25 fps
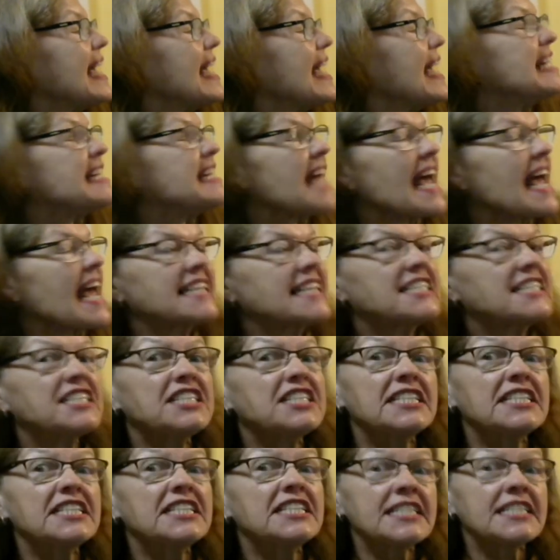It had
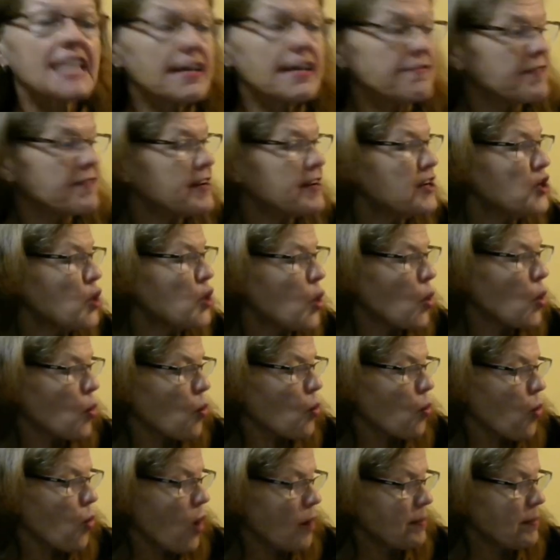7
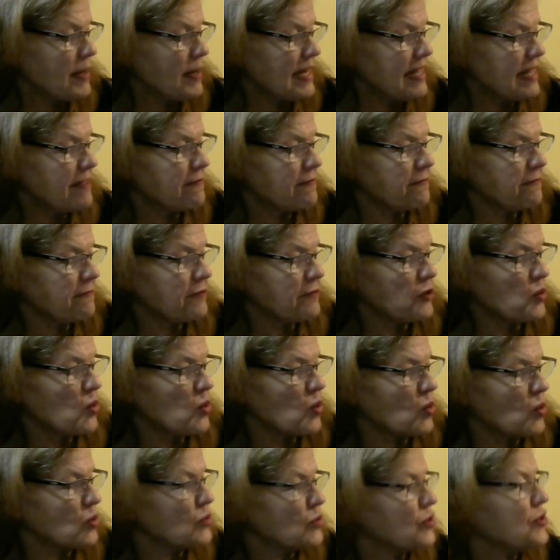wobbly
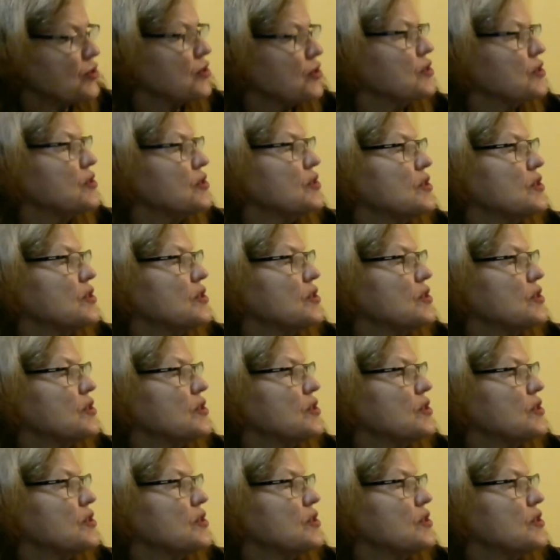floors,